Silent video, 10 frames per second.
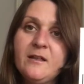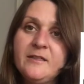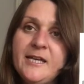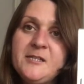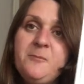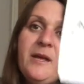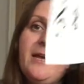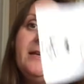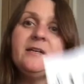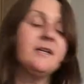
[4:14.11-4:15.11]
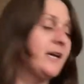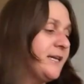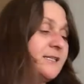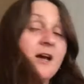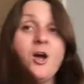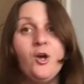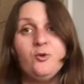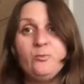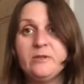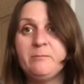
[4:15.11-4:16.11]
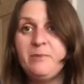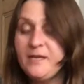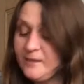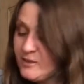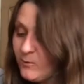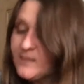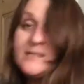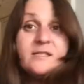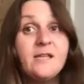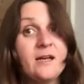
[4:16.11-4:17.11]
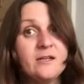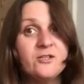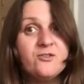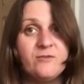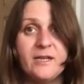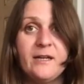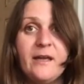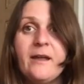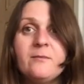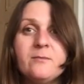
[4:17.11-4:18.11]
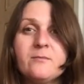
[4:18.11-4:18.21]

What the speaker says: This B is our open B, so our second string in.